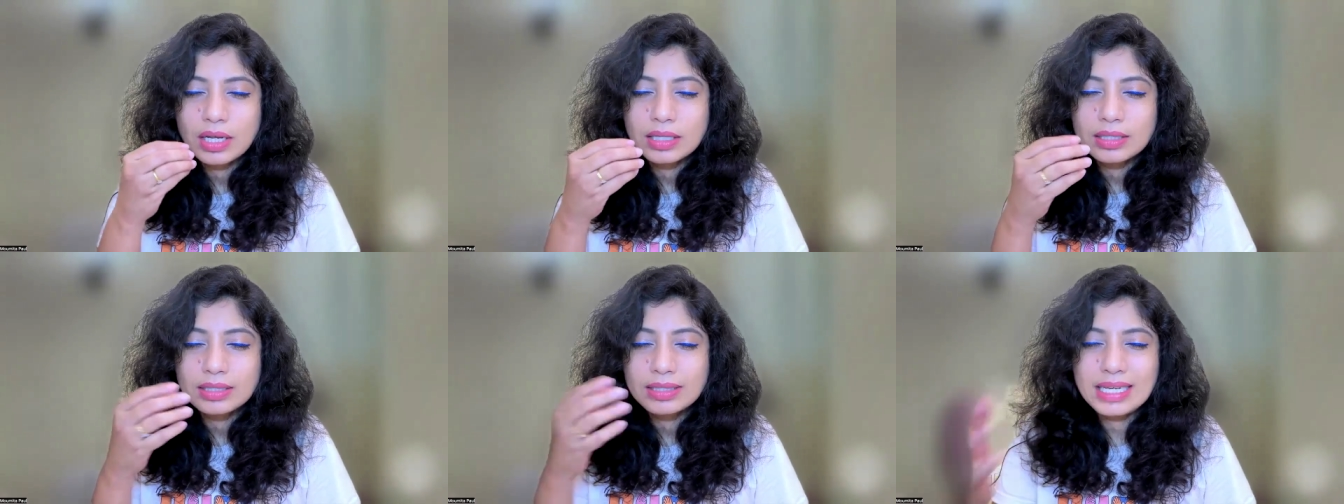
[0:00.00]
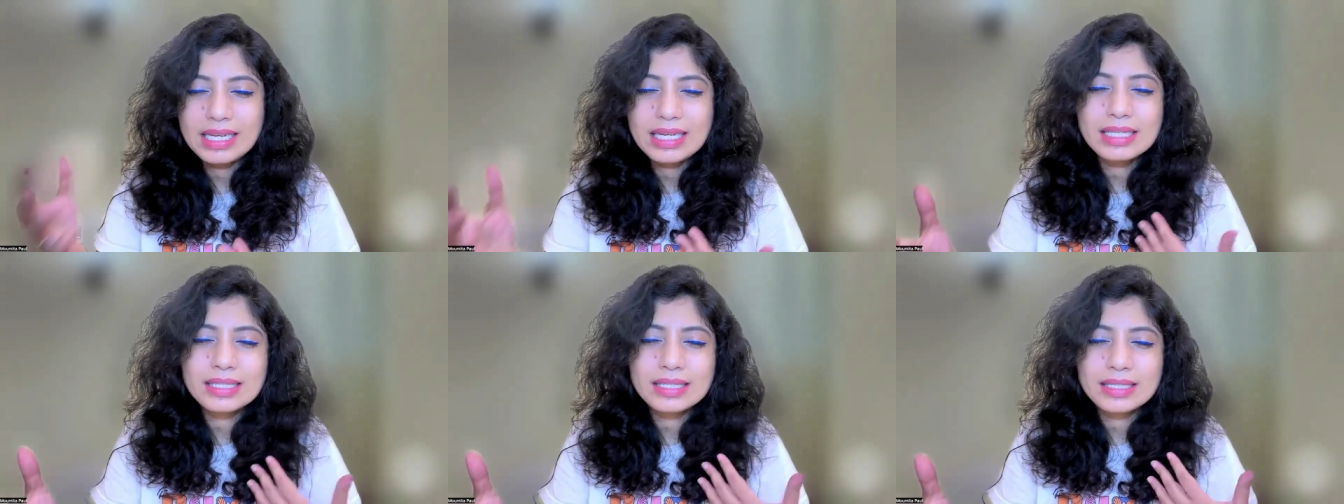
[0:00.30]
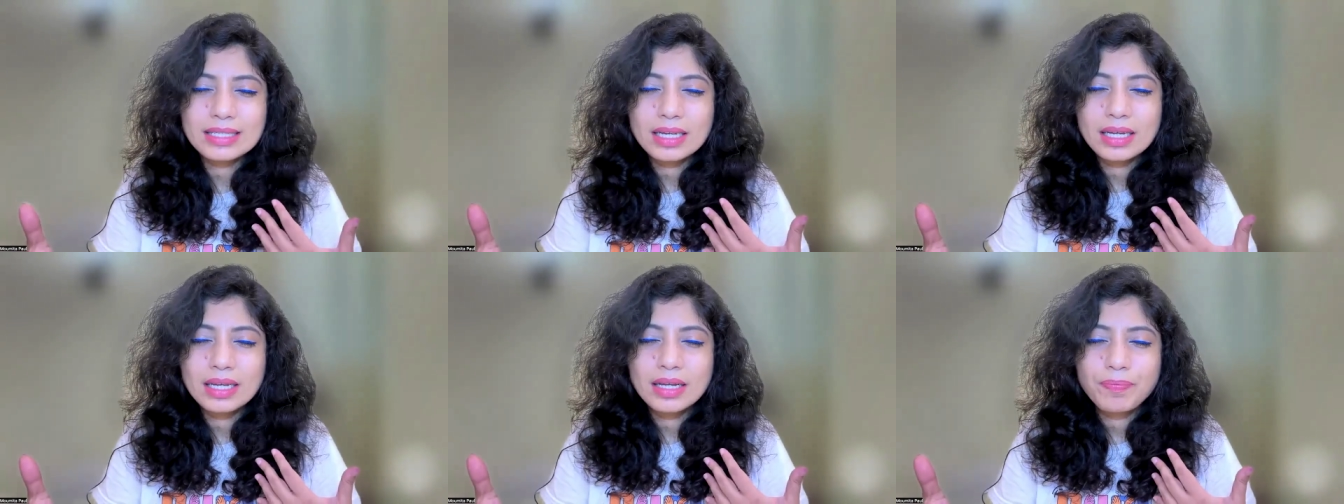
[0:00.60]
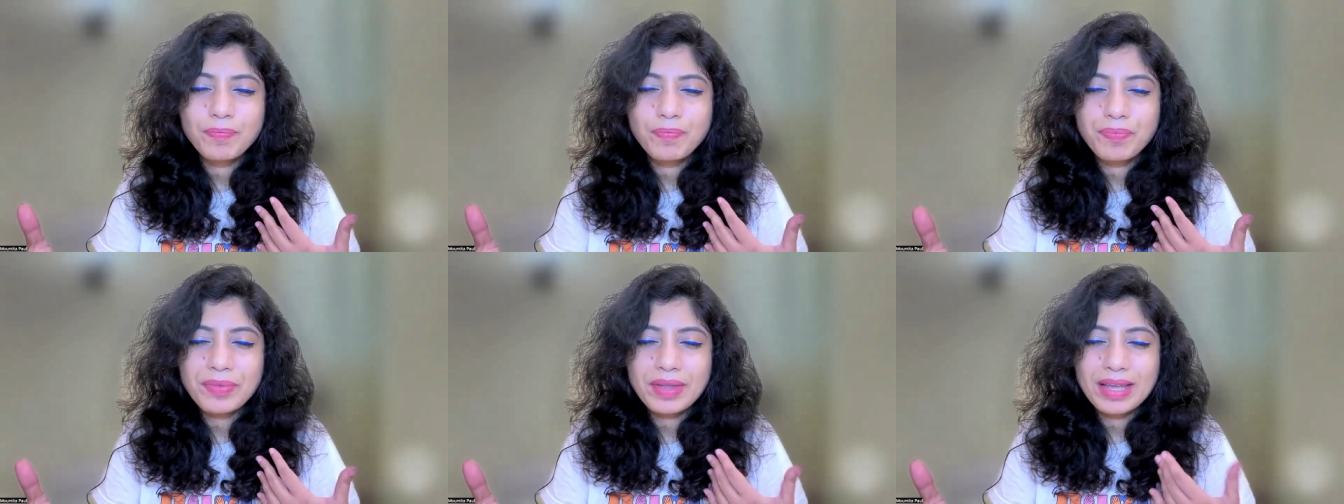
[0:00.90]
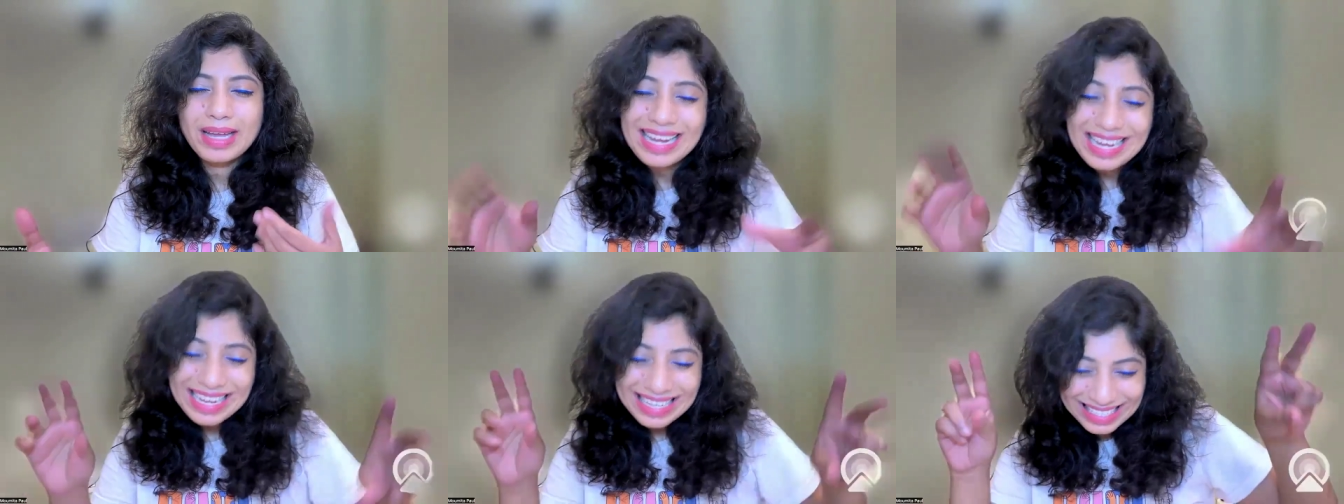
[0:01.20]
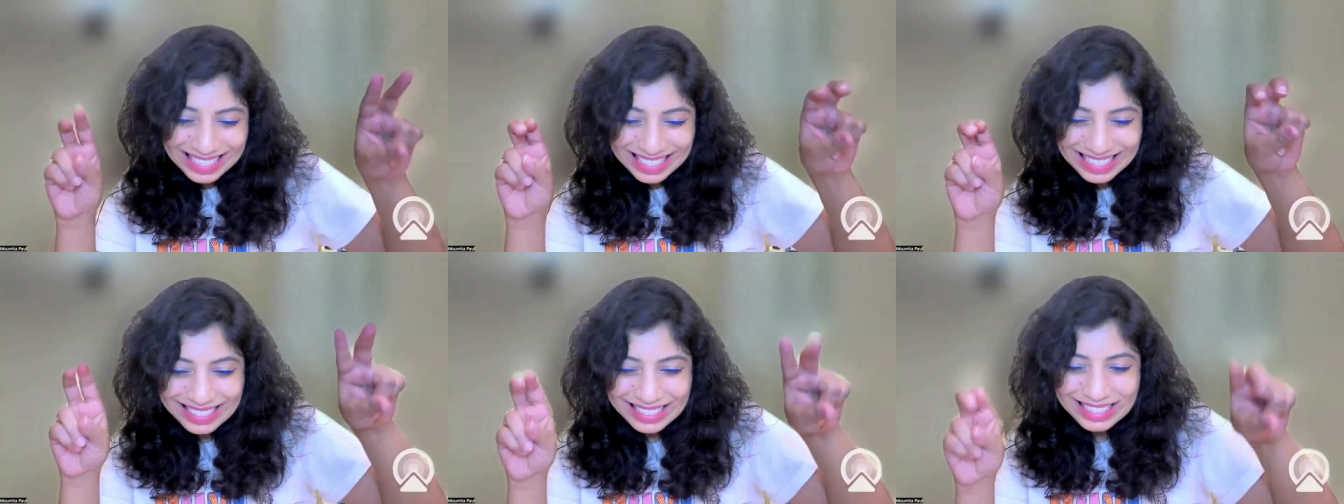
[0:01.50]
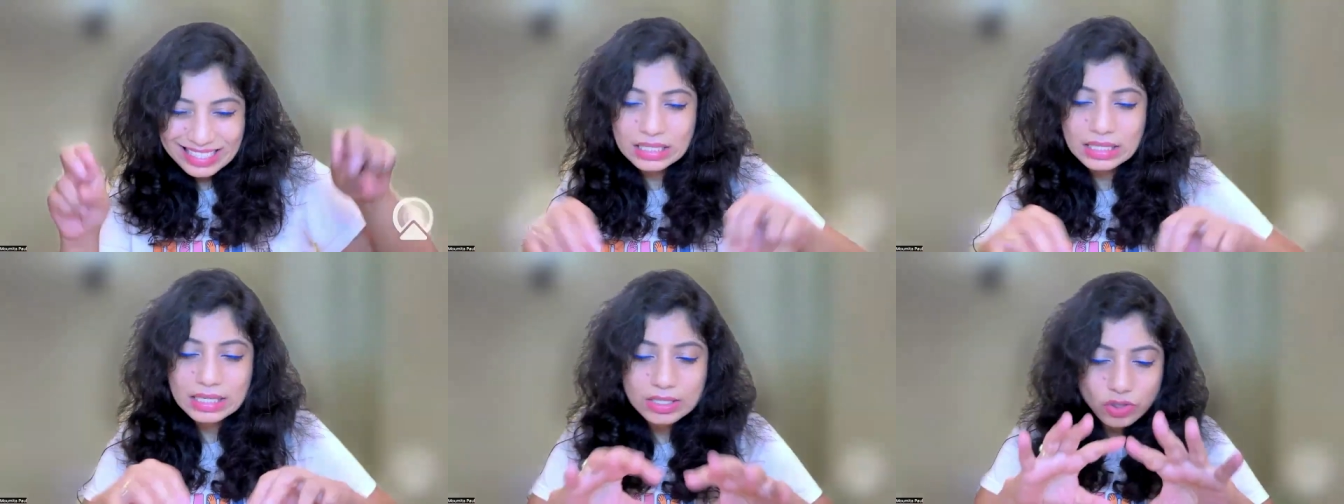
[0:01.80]
These
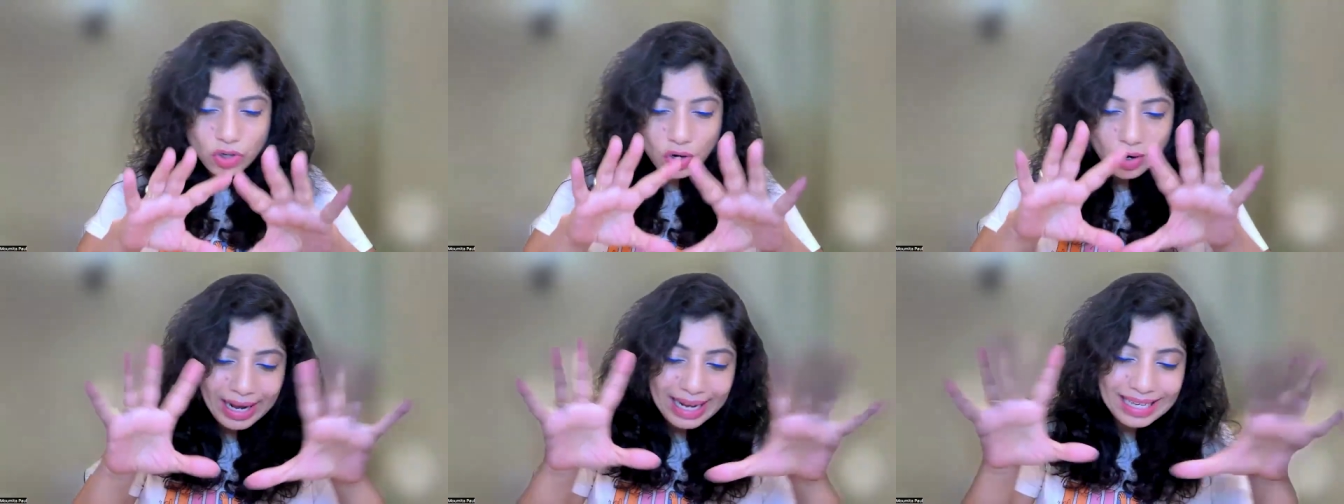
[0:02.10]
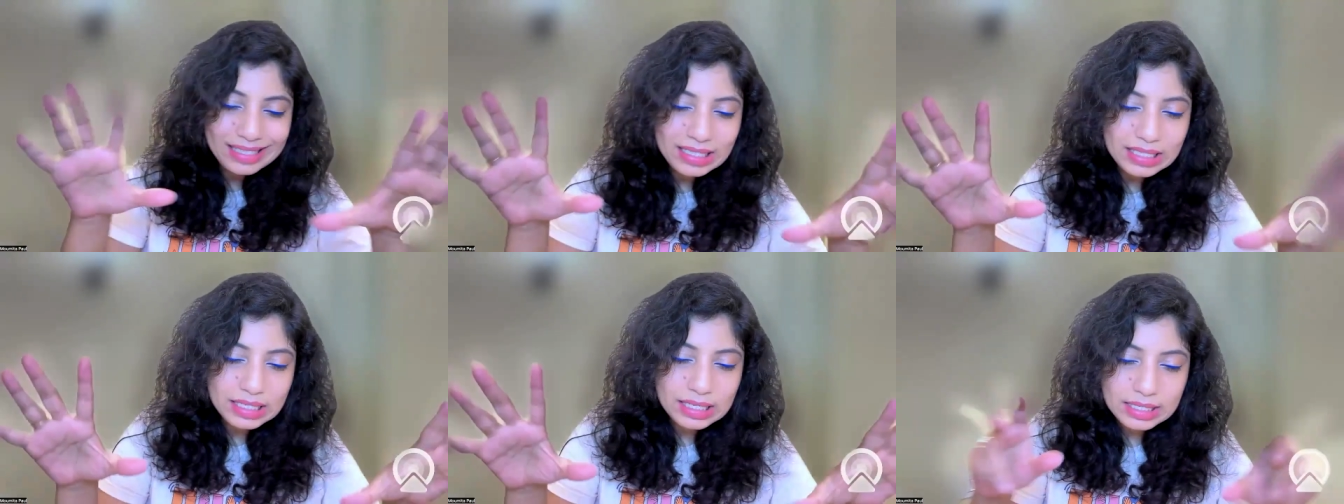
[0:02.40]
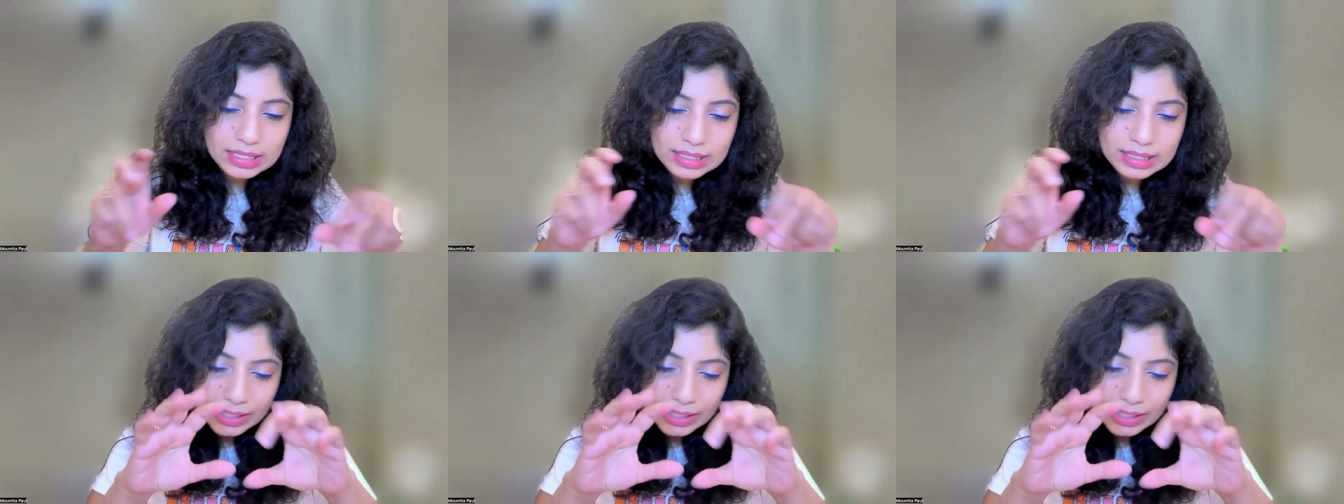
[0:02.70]
courtesies or etiquette,